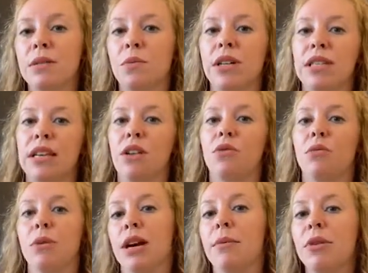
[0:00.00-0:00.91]
ones that will
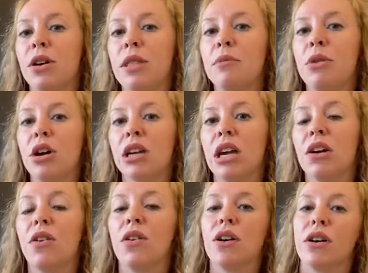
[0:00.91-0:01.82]
be coming on the
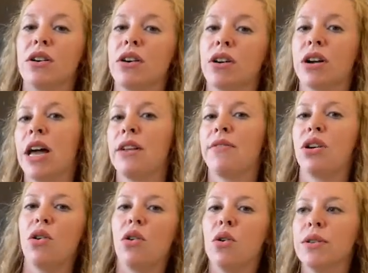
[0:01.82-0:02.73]
market or are kind of on
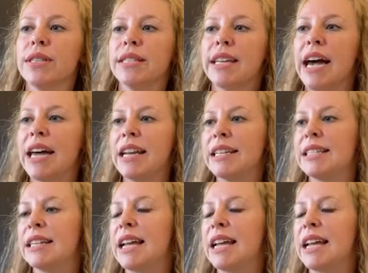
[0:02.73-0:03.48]
a hold status and